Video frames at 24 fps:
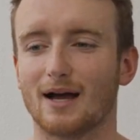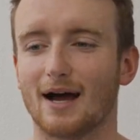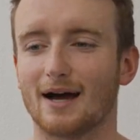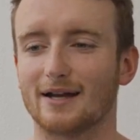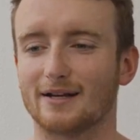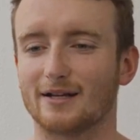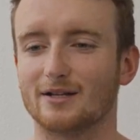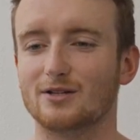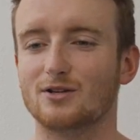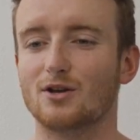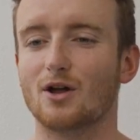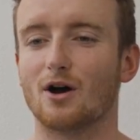
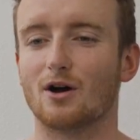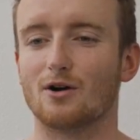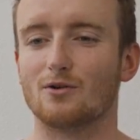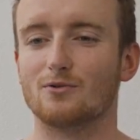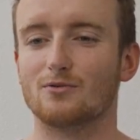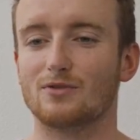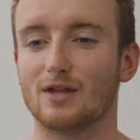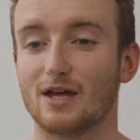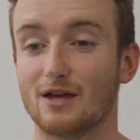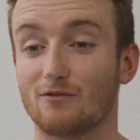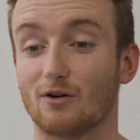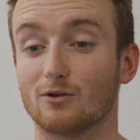and I
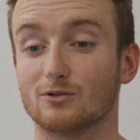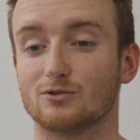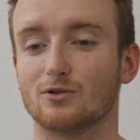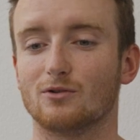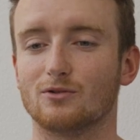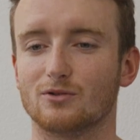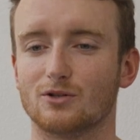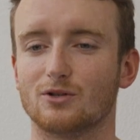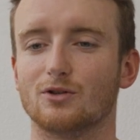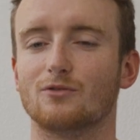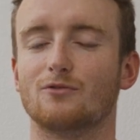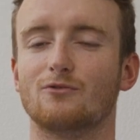know that if I was
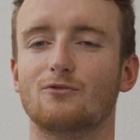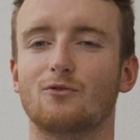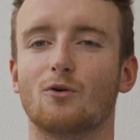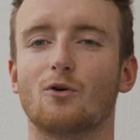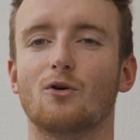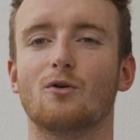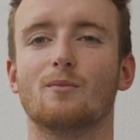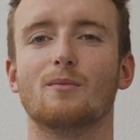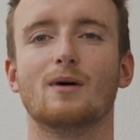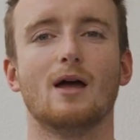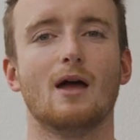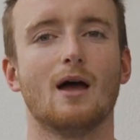on good
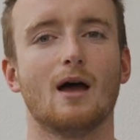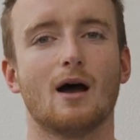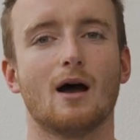form,